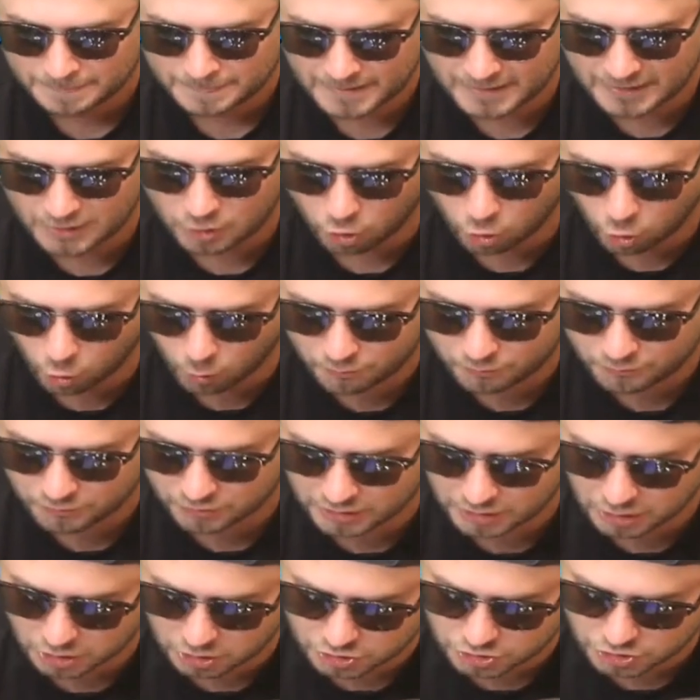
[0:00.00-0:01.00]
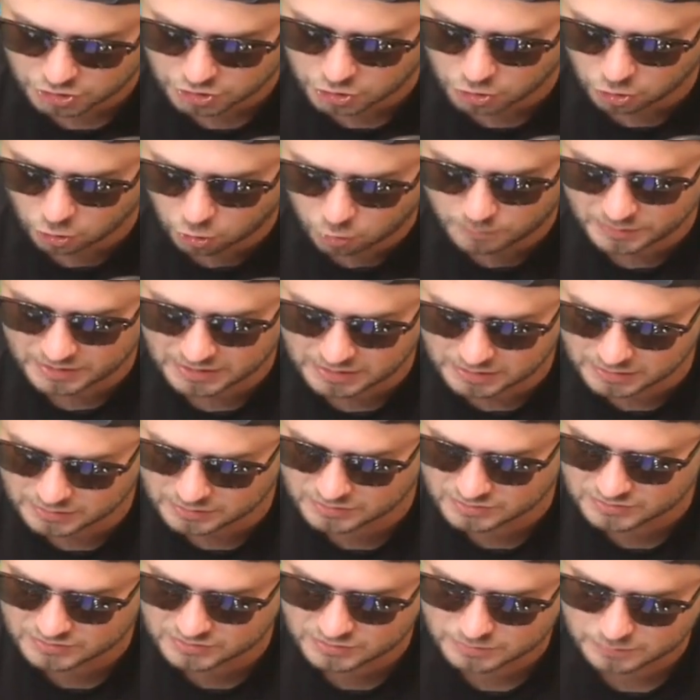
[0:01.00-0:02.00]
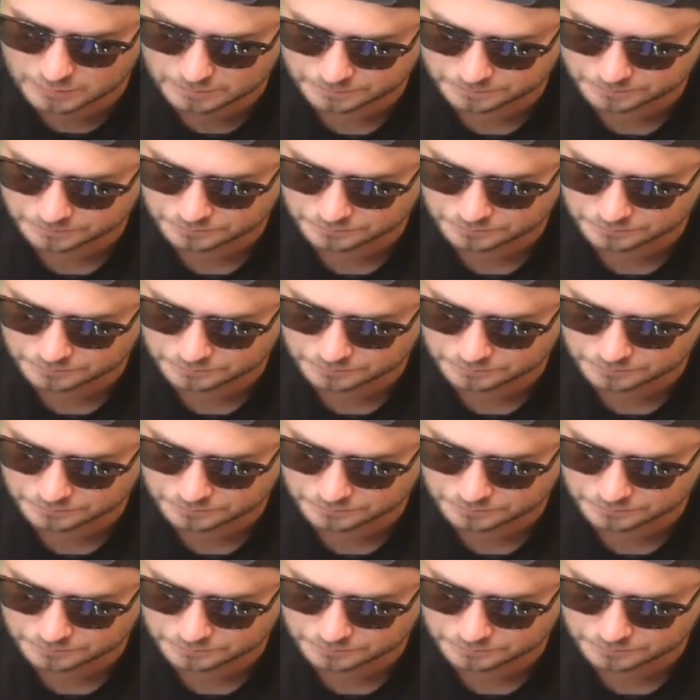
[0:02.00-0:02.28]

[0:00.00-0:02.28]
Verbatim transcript: And hopefully our shinobis